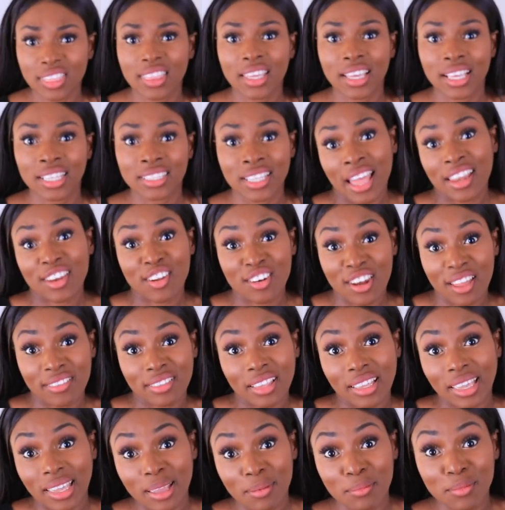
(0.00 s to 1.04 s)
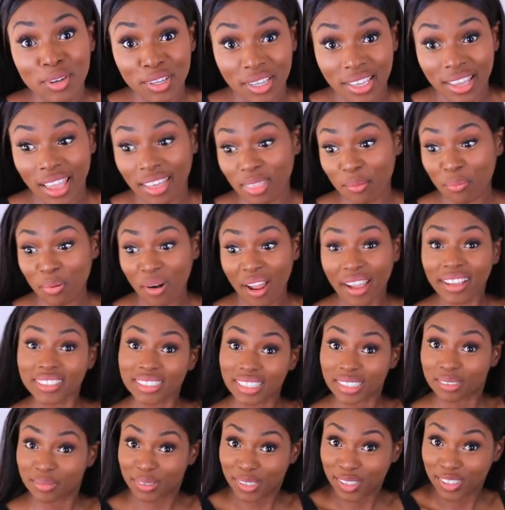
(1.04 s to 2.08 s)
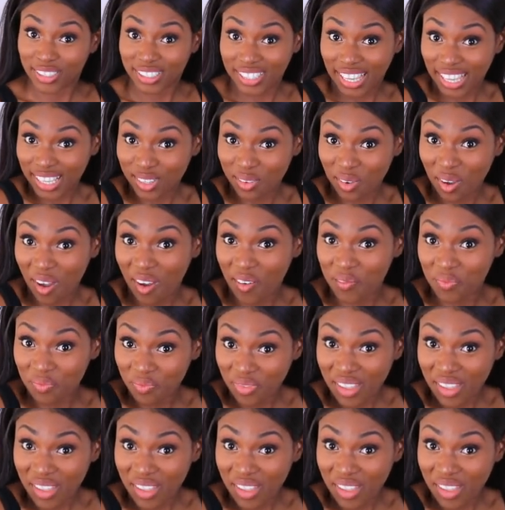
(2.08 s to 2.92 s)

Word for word: thing is I don't have to keep looking at the prices because guess what?